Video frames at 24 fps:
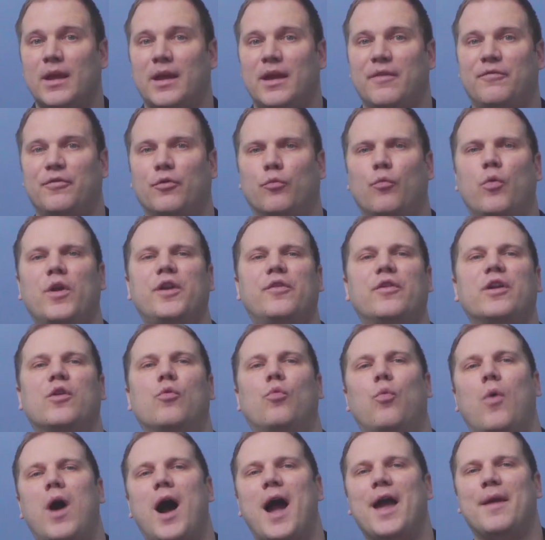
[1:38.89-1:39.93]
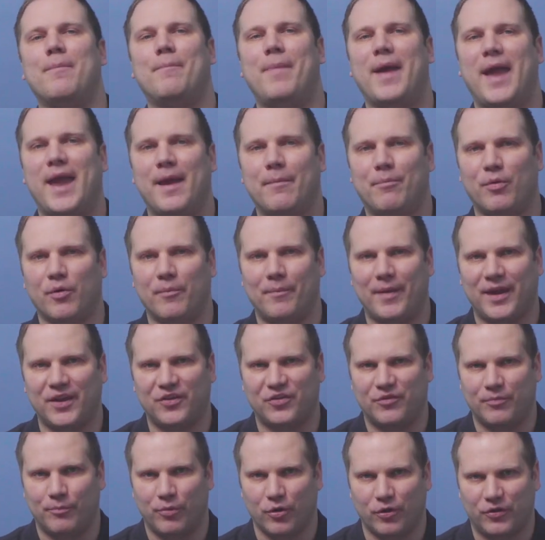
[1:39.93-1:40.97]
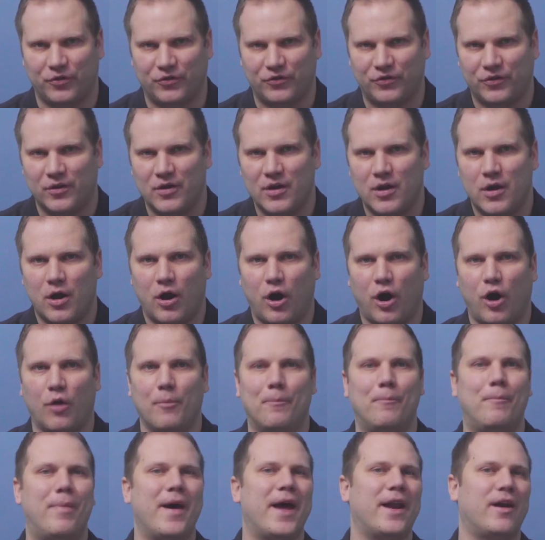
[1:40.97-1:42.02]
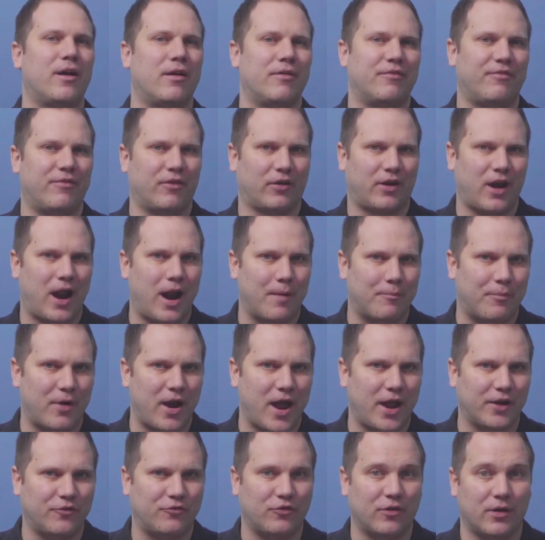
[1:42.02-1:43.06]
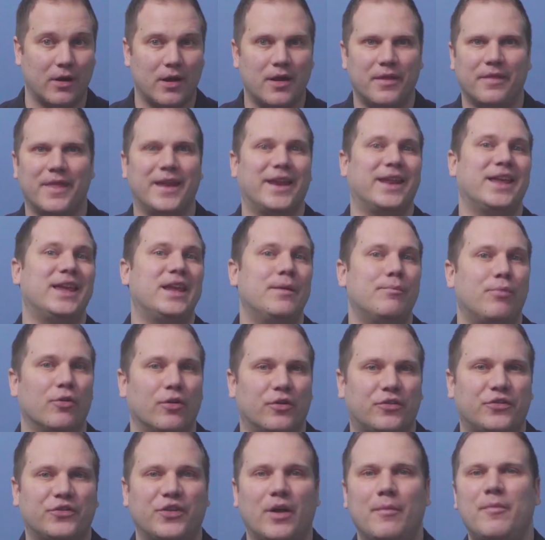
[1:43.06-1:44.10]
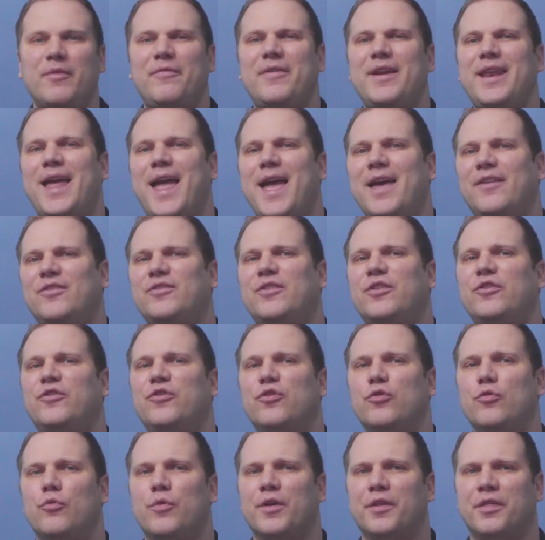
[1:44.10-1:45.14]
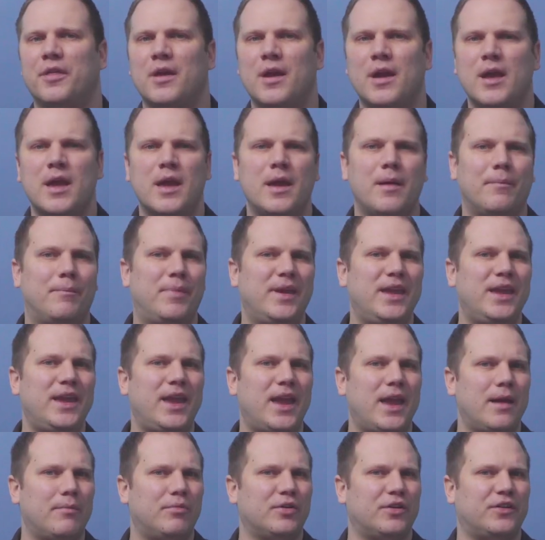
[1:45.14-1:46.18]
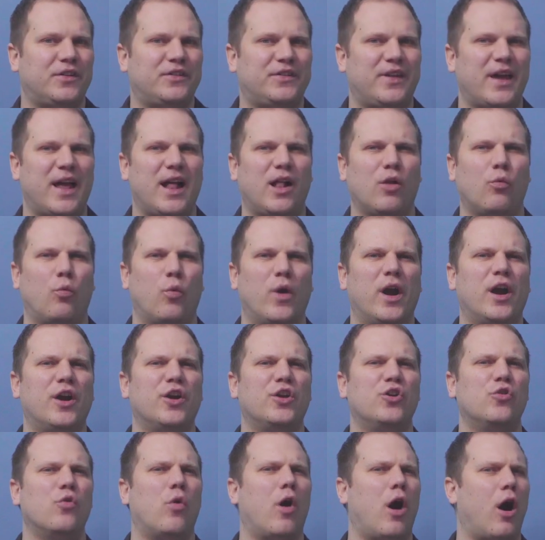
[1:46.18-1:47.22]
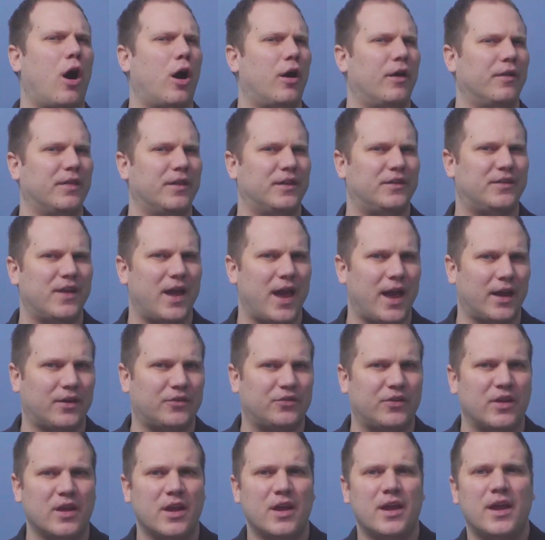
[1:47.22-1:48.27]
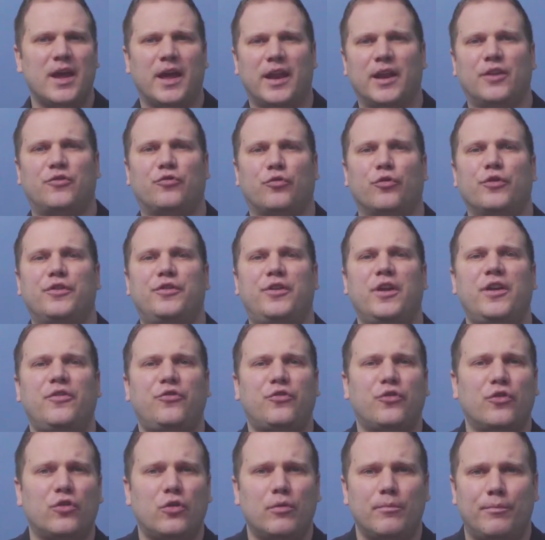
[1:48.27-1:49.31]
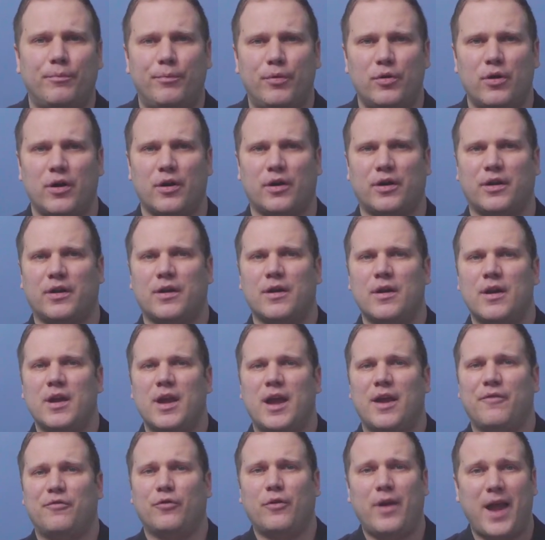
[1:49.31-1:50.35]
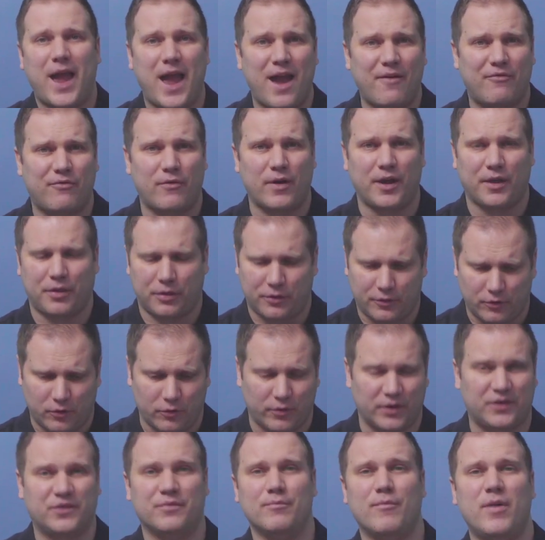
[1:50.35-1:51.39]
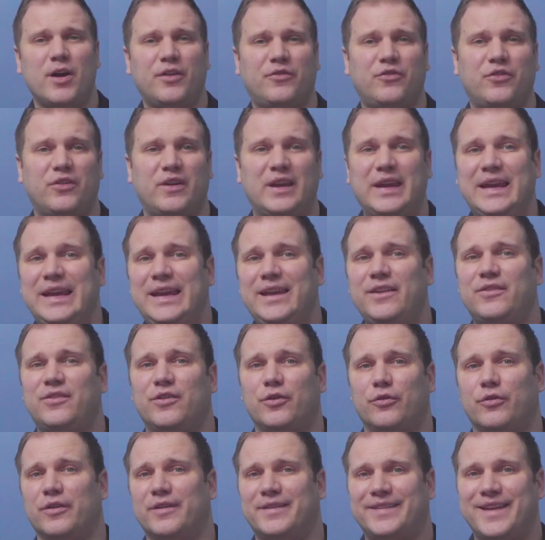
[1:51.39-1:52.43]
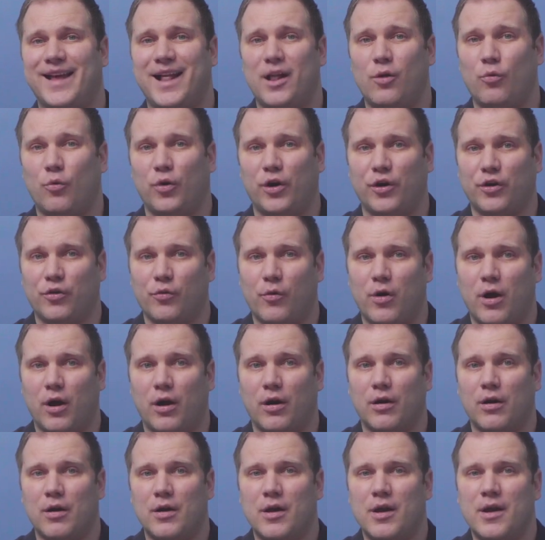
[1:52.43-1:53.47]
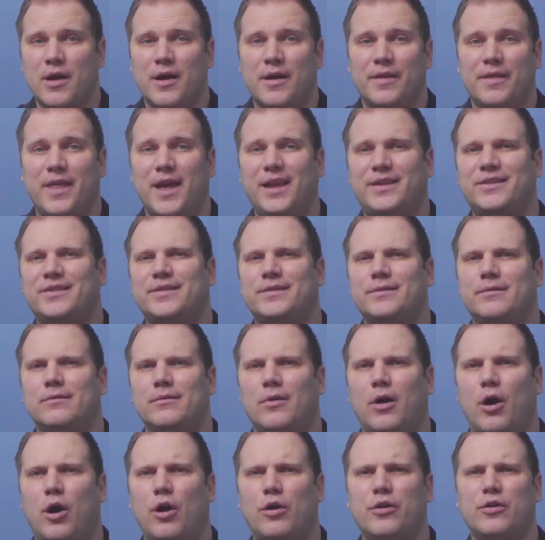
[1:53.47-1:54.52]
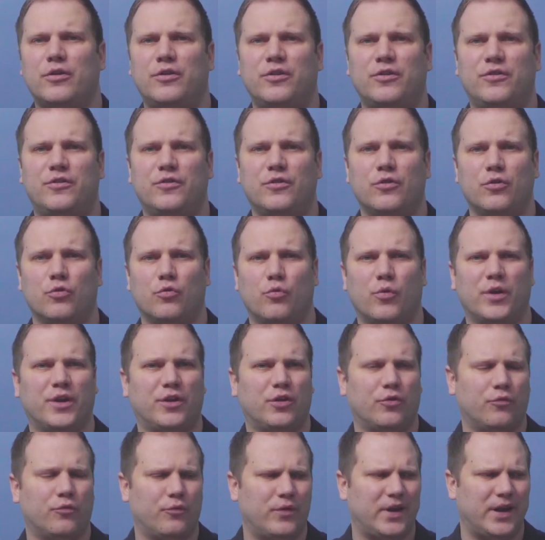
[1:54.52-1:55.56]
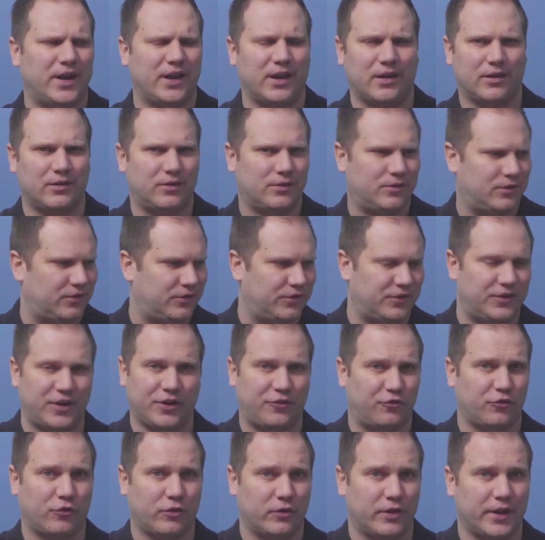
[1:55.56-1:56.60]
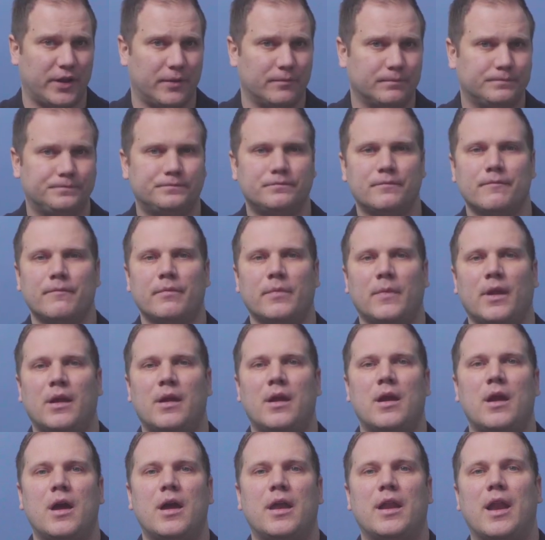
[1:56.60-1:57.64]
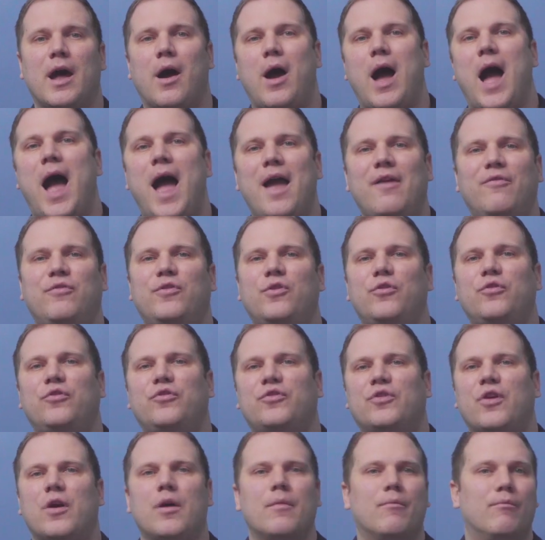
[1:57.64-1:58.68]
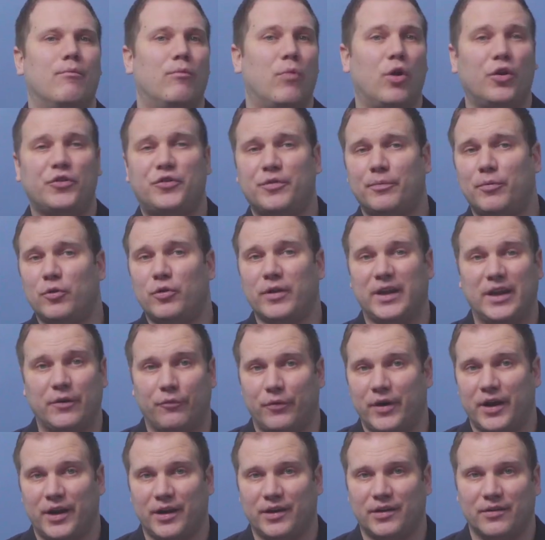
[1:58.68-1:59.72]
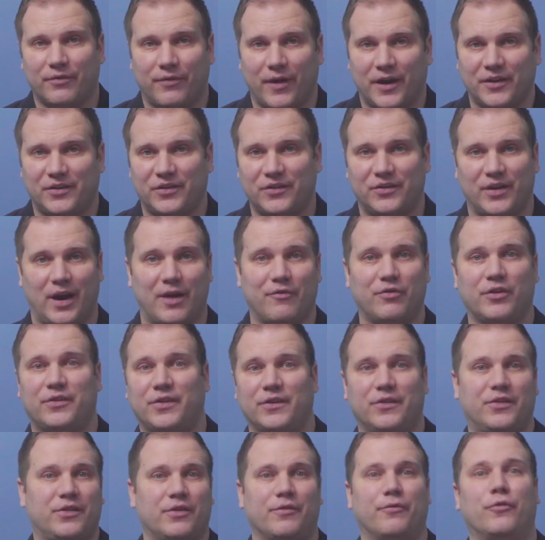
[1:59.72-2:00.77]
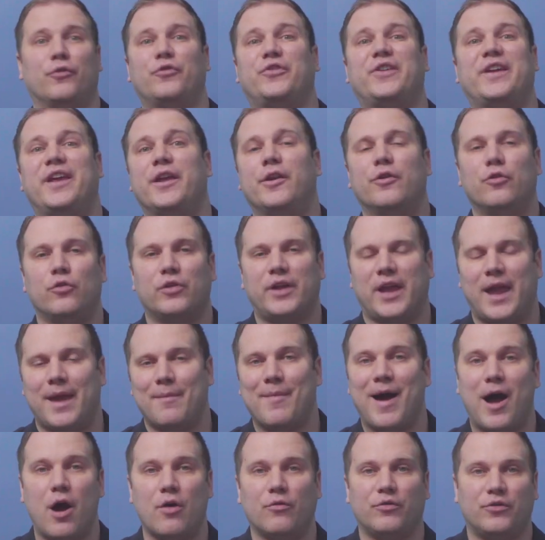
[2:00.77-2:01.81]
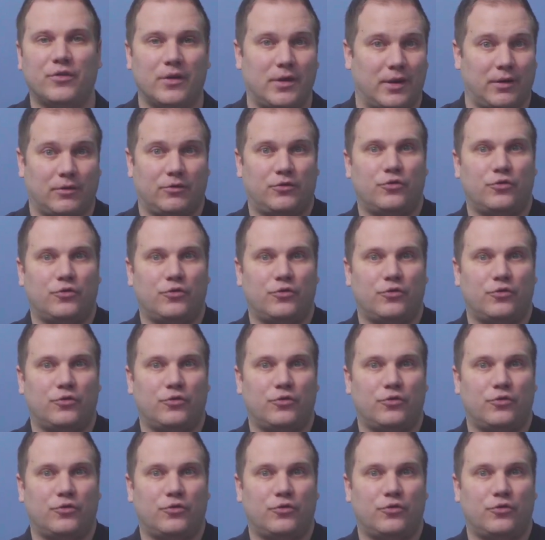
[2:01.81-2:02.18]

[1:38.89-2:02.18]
If you're wondering why paper-based books are better for comprehension than ebooks, some of it has to do with being able to tell where you are in the text. In a traditional book, if you're halfway through, it's much easier to tell where you are. That's harder to do when you're reading digitally. Now, I've used multiple e-reading devices ever since the first Kindle came out in